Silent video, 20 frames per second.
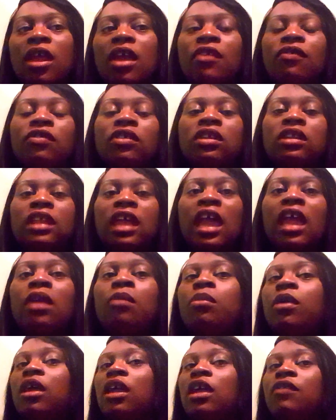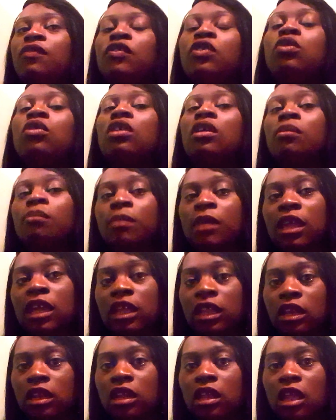every day, but if you
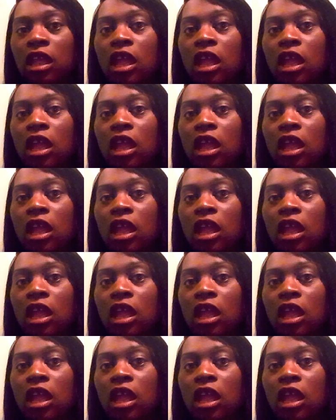commit